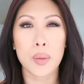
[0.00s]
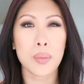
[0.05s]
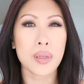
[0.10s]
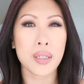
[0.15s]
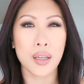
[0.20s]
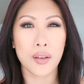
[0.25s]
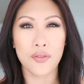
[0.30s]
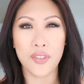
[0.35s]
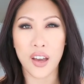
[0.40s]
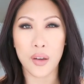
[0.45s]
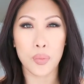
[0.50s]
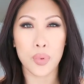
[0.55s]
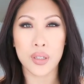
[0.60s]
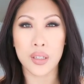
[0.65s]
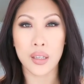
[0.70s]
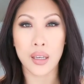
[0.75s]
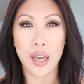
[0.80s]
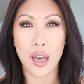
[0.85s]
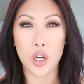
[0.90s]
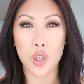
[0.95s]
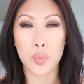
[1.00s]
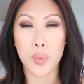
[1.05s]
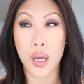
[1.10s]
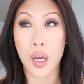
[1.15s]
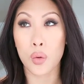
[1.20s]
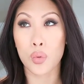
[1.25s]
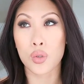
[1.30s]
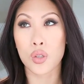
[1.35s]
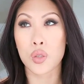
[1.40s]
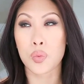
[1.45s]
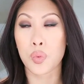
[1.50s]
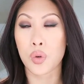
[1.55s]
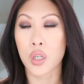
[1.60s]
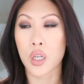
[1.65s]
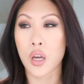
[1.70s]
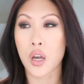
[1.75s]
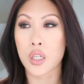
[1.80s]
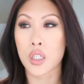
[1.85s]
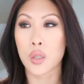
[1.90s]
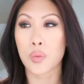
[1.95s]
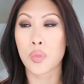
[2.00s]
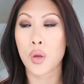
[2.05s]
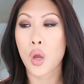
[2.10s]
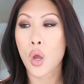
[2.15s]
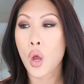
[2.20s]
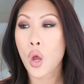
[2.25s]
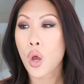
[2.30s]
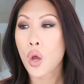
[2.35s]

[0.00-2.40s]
Maybe it's like 5% cash back, which is pretty awesome.